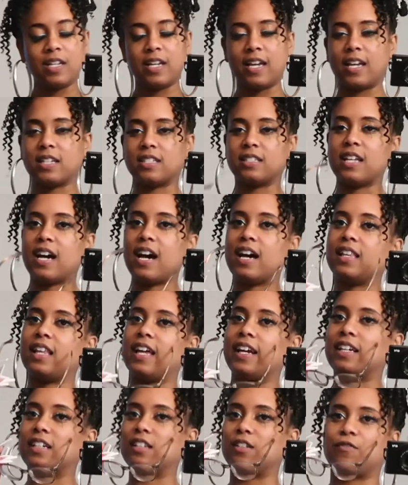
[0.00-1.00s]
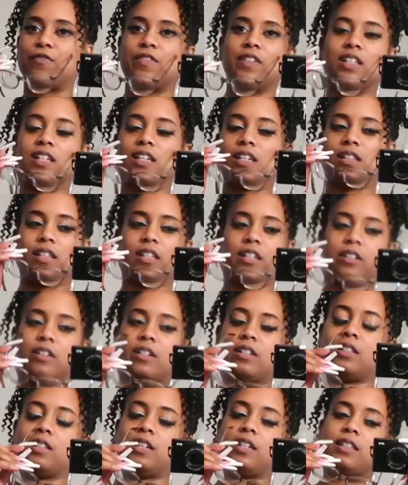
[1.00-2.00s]
It's not like an affiliate link or
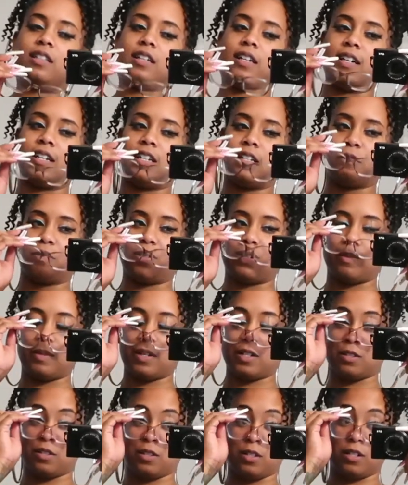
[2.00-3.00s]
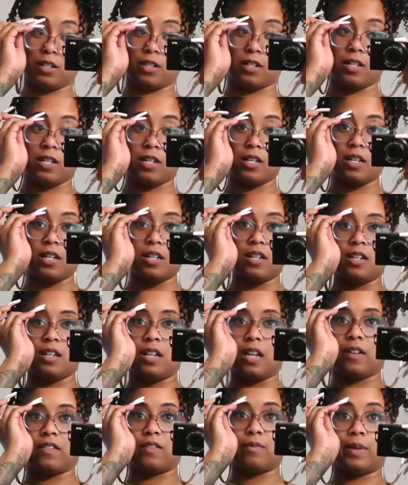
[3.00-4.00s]
anything like that. I just want to make sure
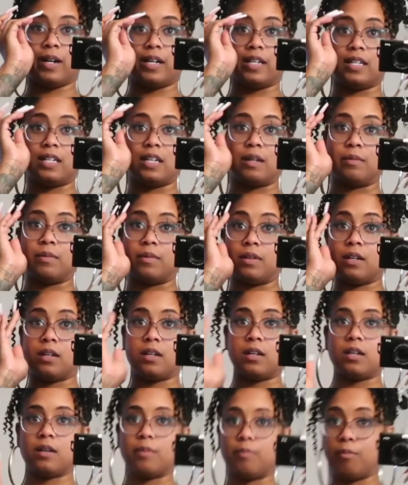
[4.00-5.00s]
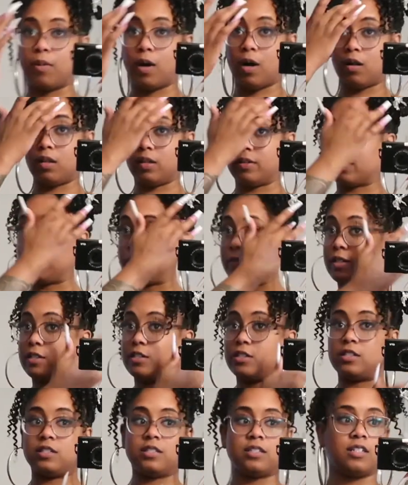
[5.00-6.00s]
everybody can ball on a
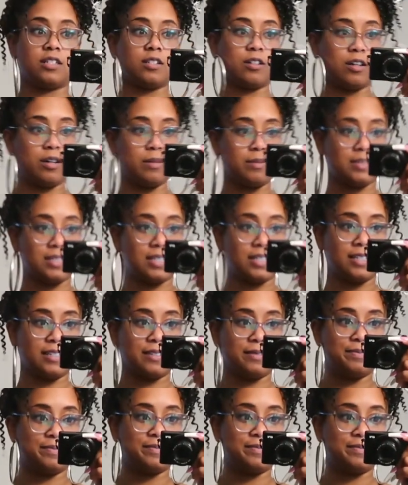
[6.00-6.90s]
budget, you know what I'm saying?